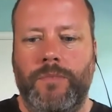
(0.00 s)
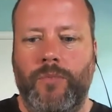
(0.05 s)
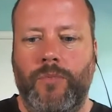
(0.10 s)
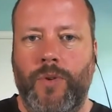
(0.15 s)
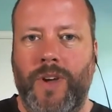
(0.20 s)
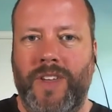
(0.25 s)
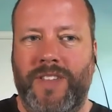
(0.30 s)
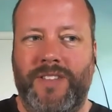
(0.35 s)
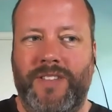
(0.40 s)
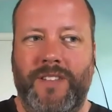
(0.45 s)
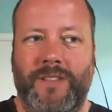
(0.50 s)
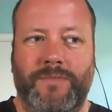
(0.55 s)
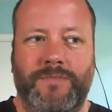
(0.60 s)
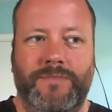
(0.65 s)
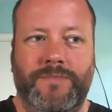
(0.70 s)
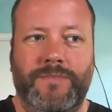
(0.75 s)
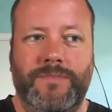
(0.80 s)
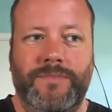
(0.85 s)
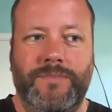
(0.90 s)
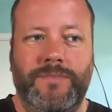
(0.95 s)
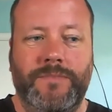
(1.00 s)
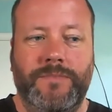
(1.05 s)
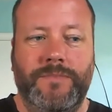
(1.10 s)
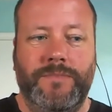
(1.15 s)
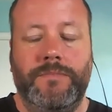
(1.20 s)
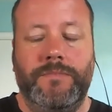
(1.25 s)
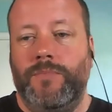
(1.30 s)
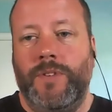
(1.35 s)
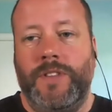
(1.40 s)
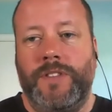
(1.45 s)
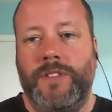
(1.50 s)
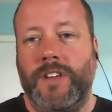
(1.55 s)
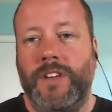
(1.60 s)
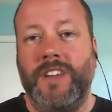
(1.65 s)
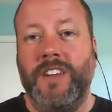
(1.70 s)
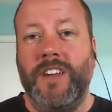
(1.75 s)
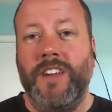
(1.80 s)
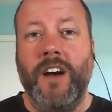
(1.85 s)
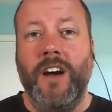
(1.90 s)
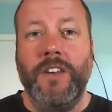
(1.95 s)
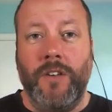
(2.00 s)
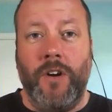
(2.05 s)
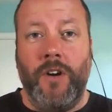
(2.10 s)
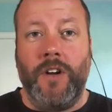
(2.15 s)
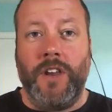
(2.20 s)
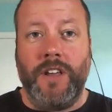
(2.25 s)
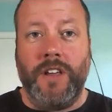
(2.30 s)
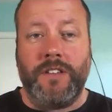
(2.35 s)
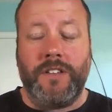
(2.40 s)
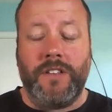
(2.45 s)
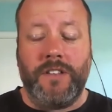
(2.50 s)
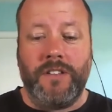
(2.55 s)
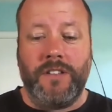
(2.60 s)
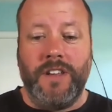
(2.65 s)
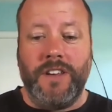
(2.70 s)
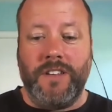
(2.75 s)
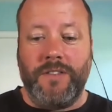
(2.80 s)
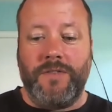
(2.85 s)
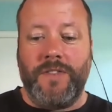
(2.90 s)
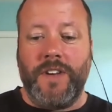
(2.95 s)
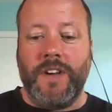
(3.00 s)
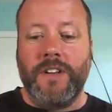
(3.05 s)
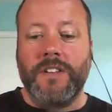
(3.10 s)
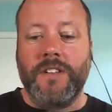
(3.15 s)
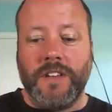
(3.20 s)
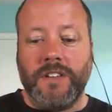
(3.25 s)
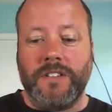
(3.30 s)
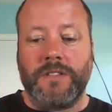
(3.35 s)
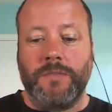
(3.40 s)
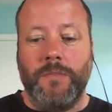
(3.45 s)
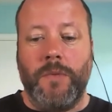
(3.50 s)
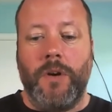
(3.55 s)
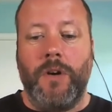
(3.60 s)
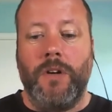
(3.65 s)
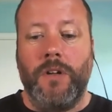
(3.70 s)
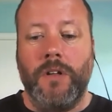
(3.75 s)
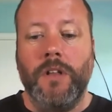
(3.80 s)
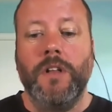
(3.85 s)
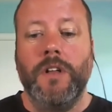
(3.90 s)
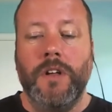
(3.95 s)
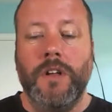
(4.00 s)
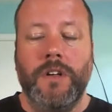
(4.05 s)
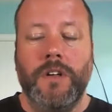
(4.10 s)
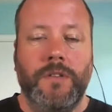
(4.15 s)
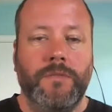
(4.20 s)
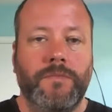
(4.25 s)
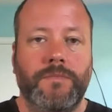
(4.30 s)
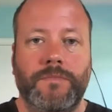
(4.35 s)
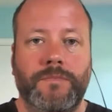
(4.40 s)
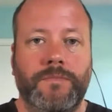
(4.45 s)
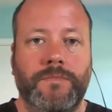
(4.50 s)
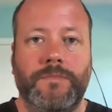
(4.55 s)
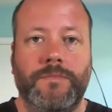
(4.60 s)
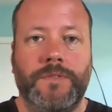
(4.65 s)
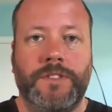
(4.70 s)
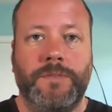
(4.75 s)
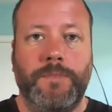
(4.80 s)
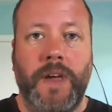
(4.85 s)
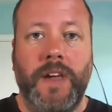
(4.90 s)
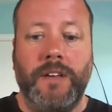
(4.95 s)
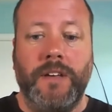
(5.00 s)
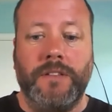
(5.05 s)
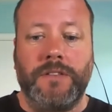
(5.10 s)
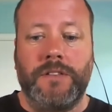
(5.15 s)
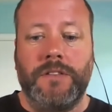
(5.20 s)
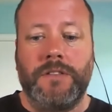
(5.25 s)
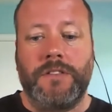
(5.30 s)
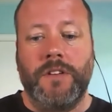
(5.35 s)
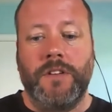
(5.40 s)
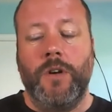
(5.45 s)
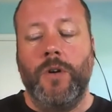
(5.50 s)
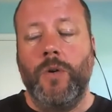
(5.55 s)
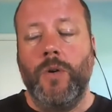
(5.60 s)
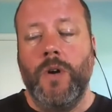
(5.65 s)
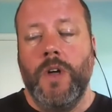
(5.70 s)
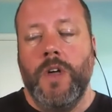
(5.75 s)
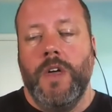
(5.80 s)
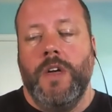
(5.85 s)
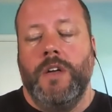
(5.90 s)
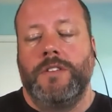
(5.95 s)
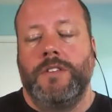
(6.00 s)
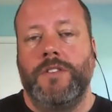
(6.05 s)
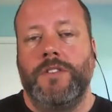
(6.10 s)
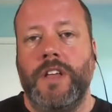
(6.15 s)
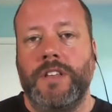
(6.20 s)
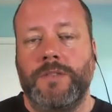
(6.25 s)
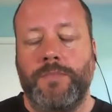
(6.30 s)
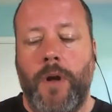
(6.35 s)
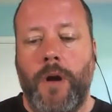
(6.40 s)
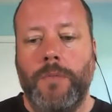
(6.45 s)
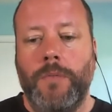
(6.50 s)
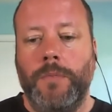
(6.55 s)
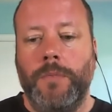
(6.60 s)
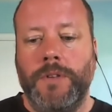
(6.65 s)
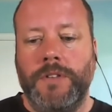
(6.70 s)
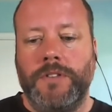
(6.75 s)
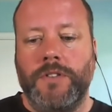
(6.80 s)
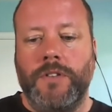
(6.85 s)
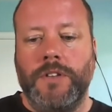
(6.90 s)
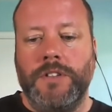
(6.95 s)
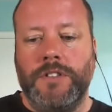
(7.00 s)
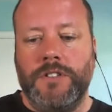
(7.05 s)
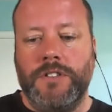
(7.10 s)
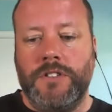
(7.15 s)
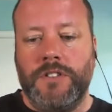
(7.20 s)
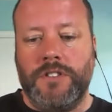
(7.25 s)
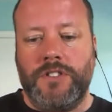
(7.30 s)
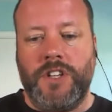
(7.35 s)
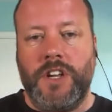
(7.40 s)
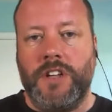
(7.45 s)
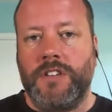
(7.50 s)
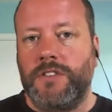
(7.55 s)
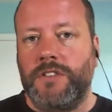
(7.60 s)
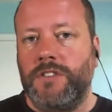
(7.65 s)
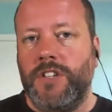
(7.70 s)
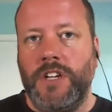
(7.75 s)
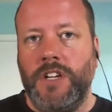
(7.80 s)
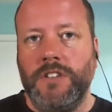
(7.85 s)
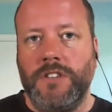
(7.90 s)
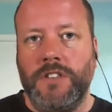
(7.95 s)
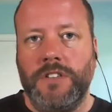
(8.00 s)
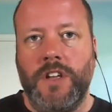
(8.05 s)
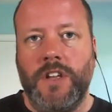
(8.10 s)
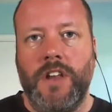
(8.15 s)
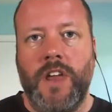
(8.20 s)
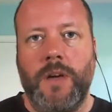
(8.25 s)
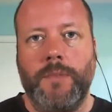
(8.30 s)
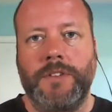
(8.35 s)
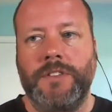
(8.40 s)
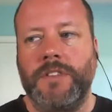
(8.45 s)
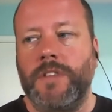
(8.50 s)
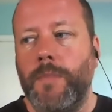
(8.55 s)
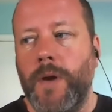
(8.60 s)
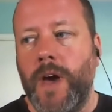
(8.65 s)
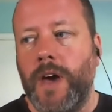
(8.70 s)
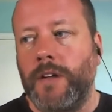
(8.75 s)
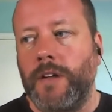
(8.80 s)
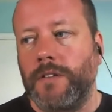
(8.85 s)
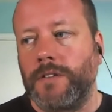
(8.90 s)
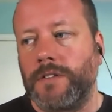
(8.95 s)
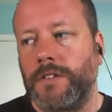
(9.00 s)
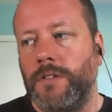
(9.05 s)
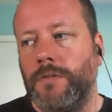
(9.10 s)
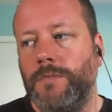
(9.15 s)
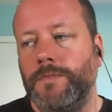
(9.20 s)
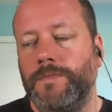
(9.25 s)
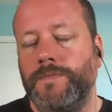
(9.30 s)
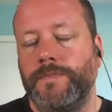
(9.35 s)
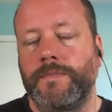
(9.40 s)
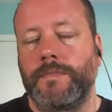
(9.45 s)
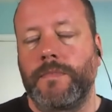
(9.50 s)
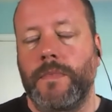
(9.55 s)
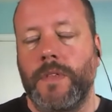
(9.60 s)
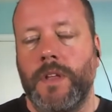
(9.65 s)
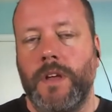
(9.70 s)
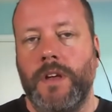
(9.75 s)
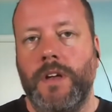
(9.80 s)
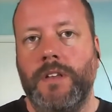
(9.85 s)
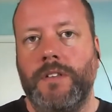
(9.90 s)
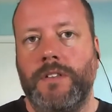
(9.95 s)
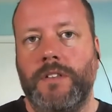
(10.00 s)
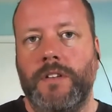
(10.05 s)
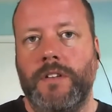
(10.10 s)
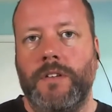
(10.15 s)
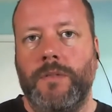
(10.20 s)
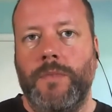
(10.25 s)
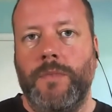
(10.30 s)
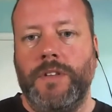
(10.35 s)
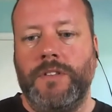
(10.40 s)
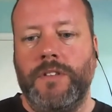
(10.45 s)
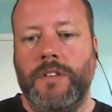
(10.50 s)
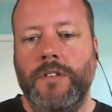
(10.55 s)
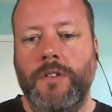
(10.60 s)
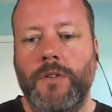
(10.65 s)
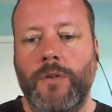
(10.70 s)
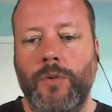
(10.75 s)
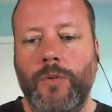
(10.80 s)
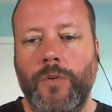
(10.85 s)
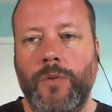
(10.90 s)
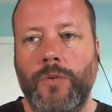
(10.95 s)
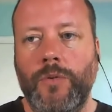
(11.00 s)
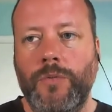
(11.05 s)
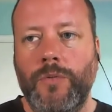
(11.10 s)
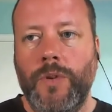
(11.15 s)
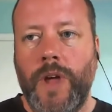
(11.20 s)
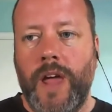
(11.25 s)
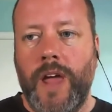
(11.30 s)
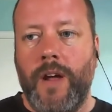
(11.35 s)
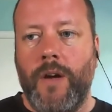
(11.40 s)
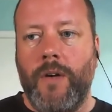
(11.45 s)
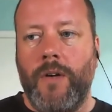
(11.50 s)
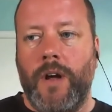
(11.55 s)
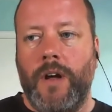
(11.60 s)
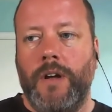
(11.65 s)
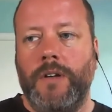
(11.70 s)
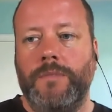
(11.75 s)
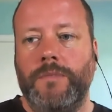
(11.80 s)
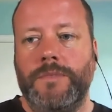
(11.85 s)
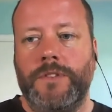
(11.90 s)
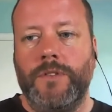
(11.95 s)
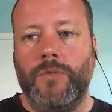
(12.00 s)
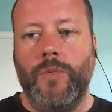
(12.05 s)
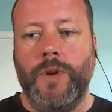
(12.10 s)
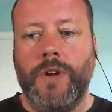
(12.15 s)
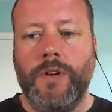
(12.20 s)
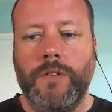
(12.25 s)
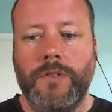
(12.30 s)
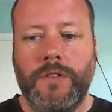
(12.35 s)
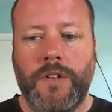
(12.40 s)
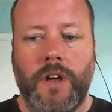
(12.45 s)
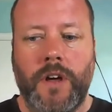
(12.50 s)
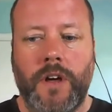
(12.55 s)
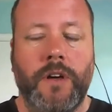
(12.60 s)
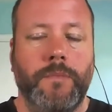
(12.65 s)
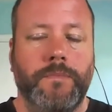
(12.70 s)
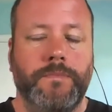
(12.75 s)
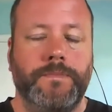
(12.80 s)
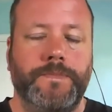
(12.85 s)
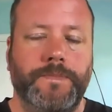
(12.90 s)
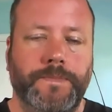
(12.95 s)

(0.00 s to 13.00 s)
with a gun on it in a fairly small space. So that's probably starting to just change the dynamics of the battle. So it's a new era. It's a weird time.